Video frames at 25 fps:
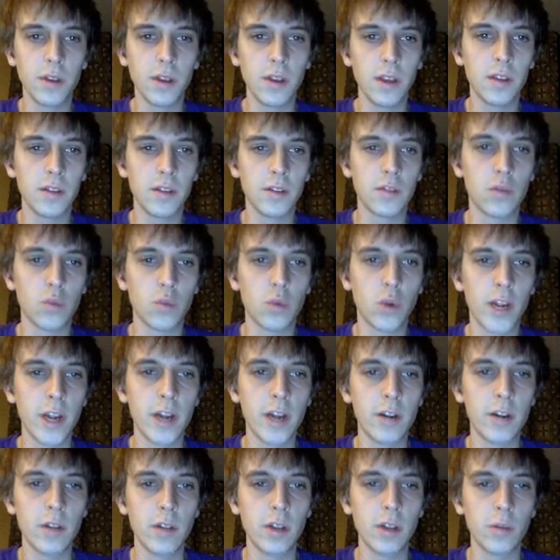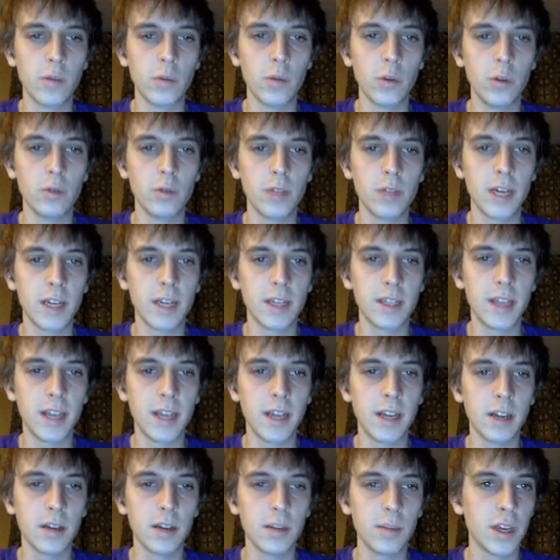is greater than root dot
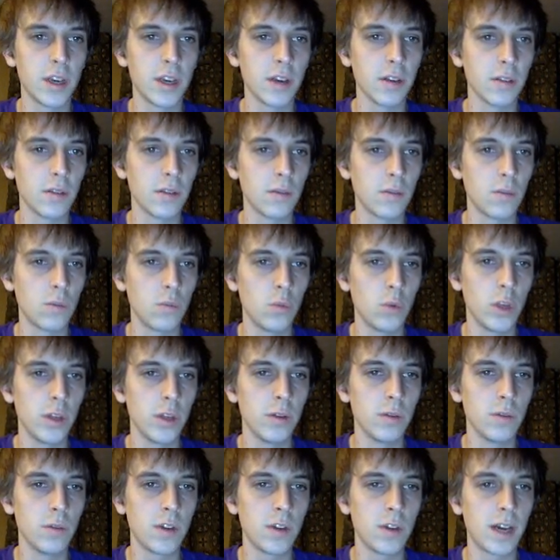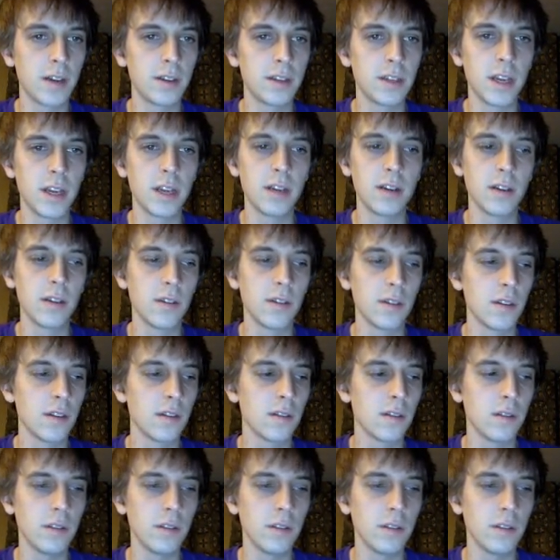data because we use dot data in this,